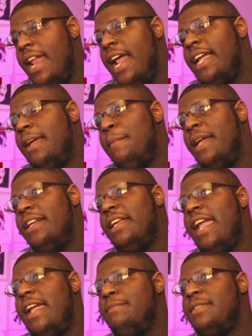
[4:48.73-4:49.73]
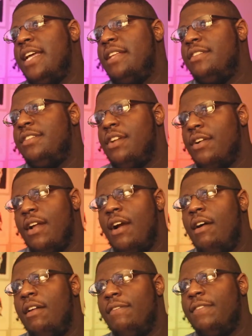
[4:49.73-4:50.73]
And I commend games that start
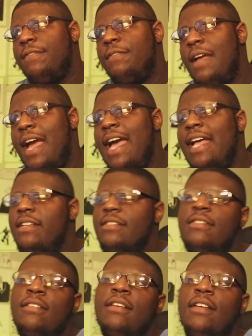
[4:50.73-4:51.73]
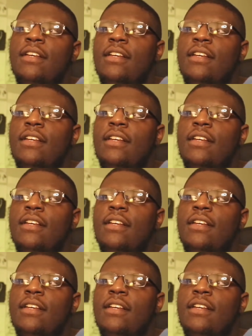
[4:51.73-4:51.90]
off as,